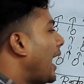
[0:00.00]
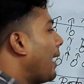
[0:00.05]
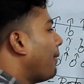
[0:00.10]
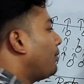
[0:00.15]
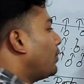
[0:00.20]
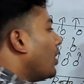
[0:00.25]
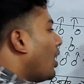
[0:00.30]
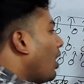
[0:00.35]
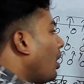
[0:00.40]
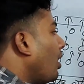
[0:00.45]

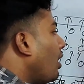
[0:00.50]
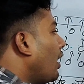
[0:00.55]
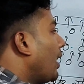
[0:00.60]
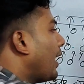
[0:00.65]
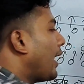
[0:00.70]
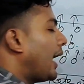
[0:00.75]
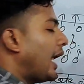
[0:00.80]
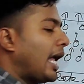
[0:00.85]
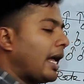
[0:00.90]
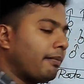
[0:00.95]
If
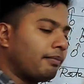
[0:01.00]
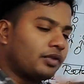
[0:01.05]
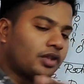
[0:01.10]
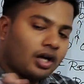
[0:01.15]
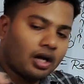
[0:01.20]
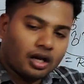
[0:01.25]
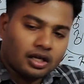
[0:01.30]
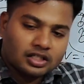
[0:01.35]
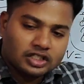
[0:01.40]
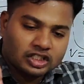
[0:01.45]

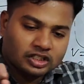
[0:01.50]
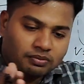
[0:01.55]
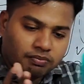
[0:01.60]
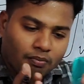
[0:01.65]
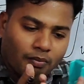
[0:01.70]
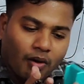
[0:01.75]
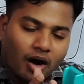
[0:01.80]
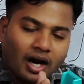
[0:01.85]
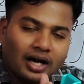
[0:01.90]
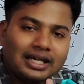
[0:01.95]
the
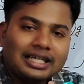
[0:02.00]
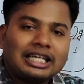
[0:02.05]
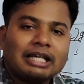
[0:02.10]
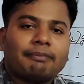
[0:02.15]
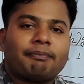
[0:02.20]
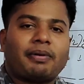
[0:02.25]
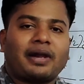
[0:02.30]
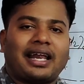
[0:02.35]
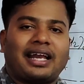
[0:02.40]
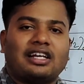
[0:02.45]
small
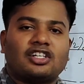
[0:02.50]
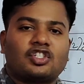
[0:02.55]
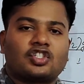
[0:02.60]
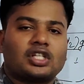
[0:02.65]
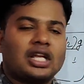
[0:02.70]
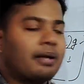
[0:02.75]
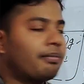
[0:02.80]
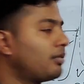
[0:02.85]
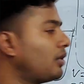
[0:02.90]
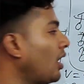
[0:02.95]

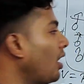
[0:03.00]
difference,